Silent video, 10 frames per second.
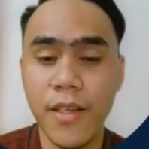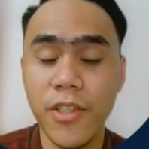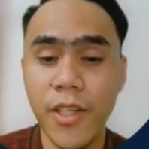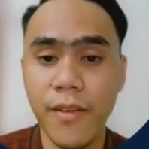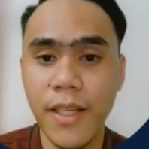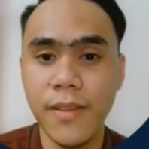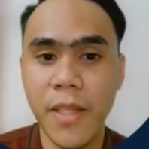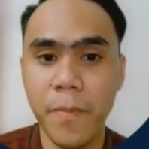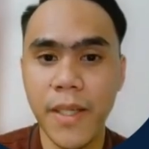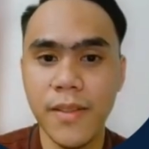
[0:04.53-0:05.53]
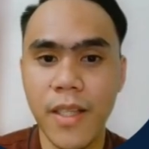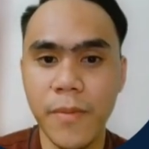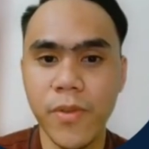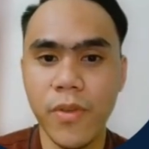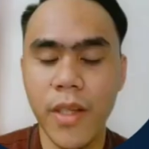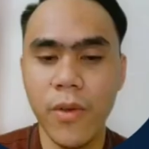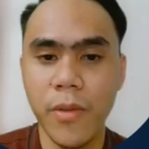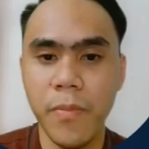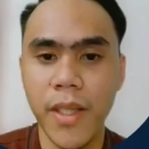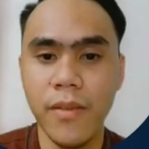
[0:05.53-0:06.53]
engineering step by step so that you
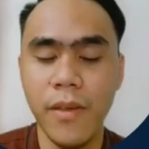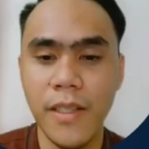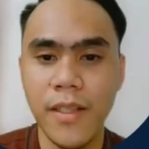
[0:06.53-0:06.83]
can build real